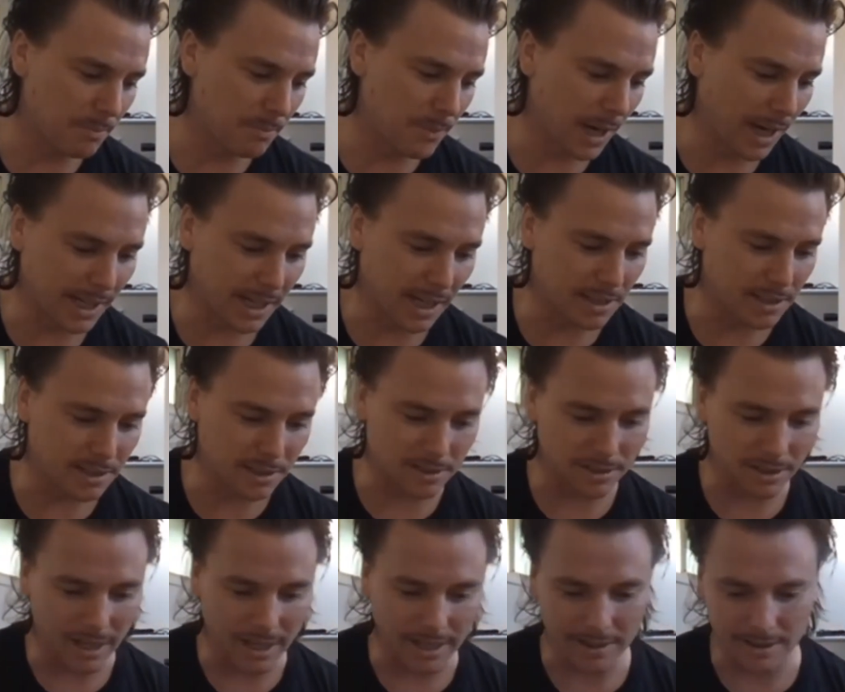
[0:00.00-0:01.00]
I guess
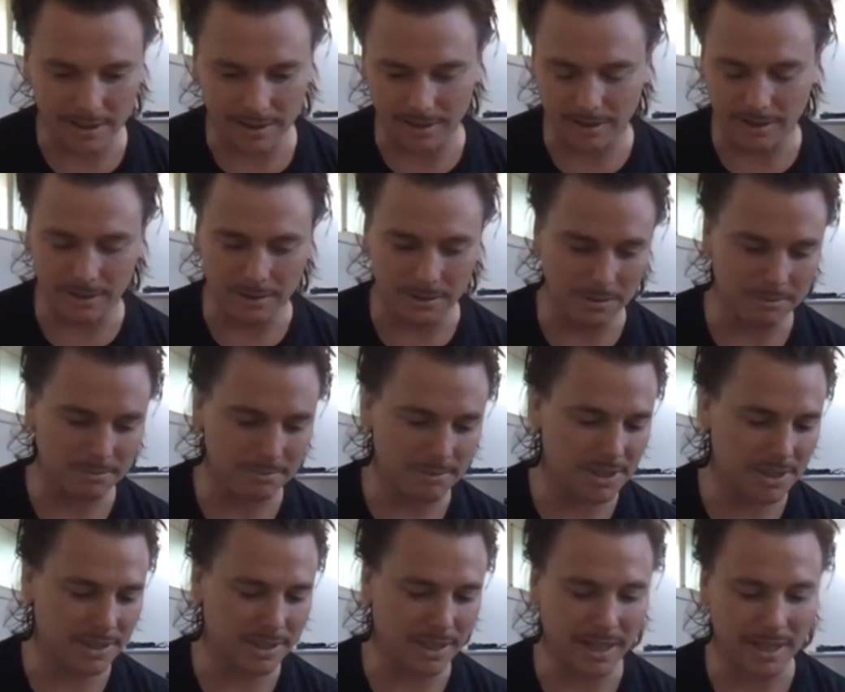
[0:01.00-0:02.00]
like the whole
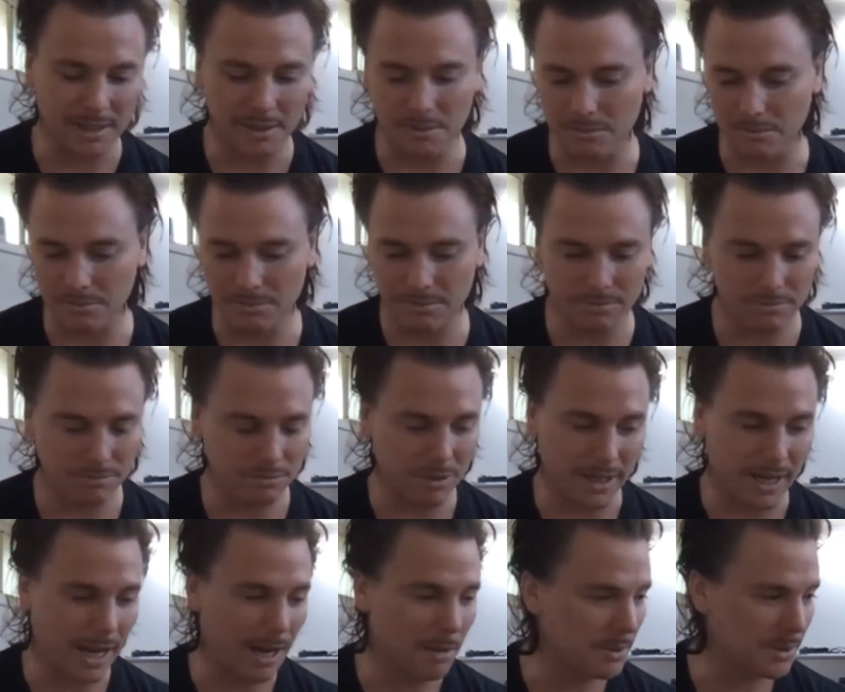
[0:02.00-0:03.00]
state of
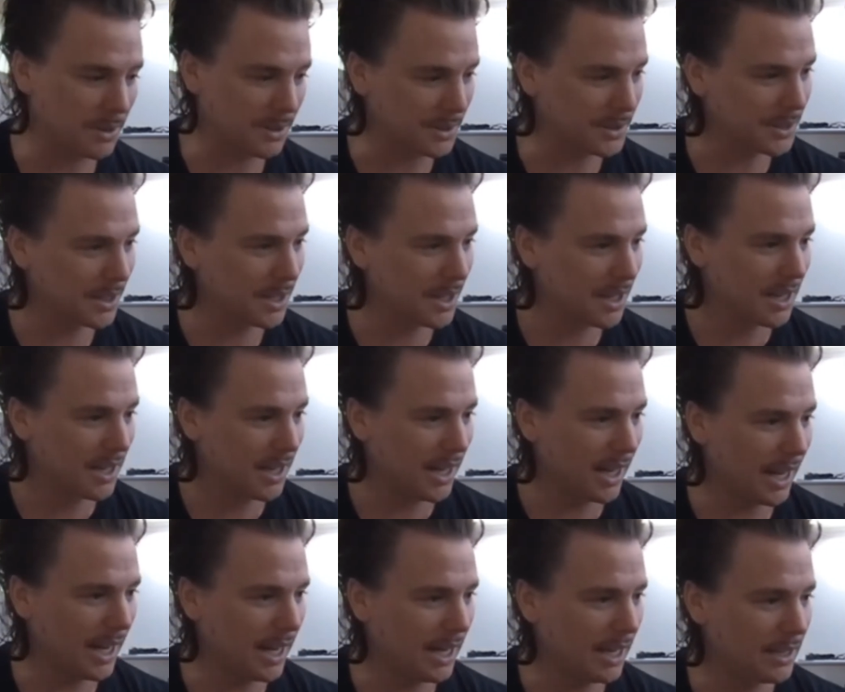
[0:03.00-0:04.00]
what happened,
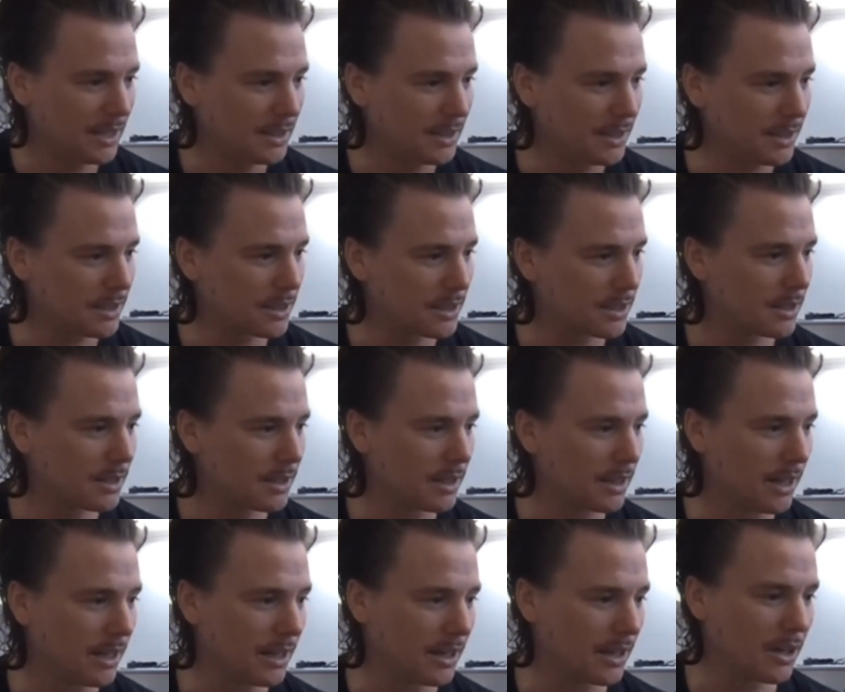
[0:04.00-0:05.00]
and
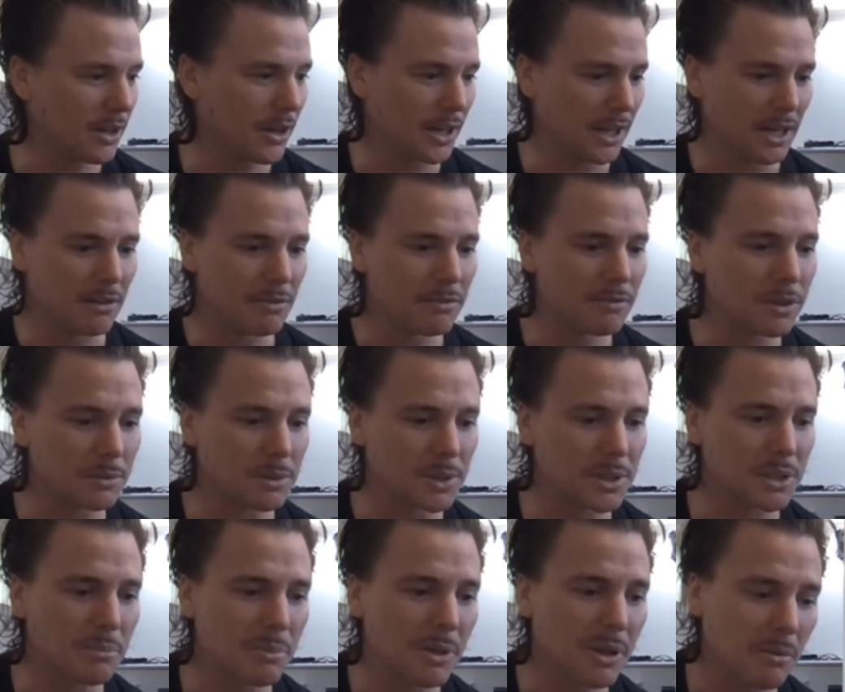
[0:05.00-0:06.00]
it kind of
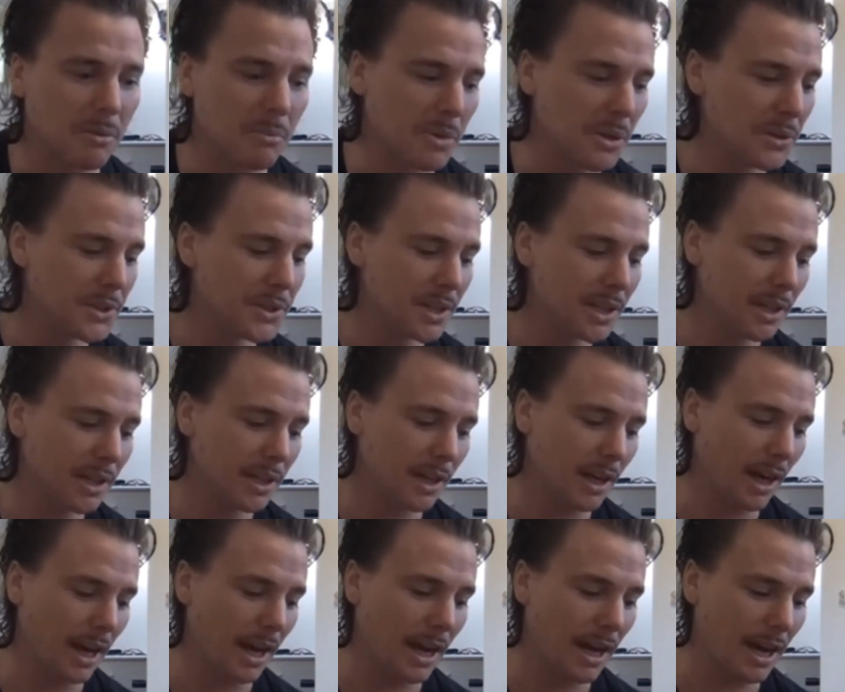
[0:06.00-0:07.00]
influenced a bit of the music
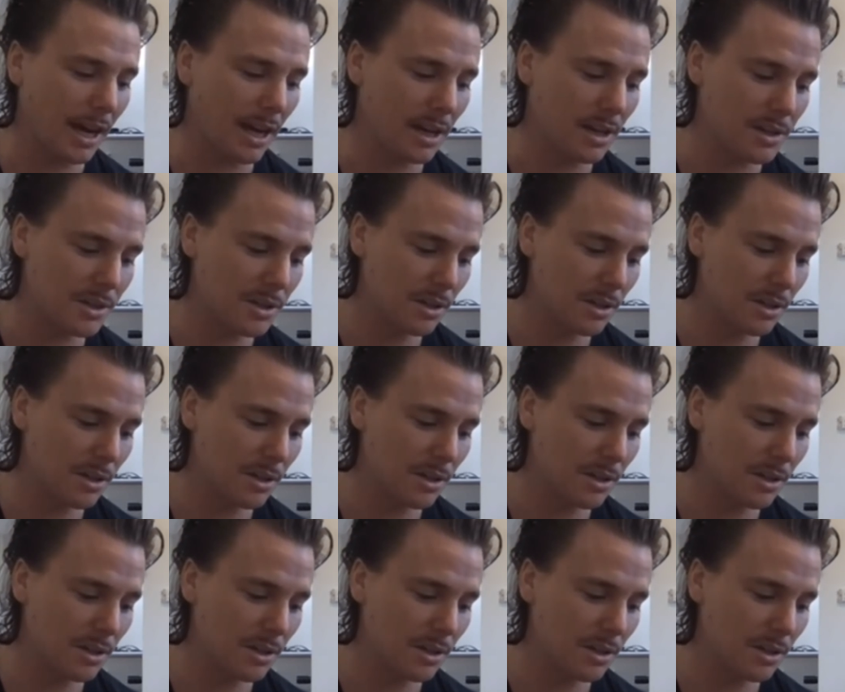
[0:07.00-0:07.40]
and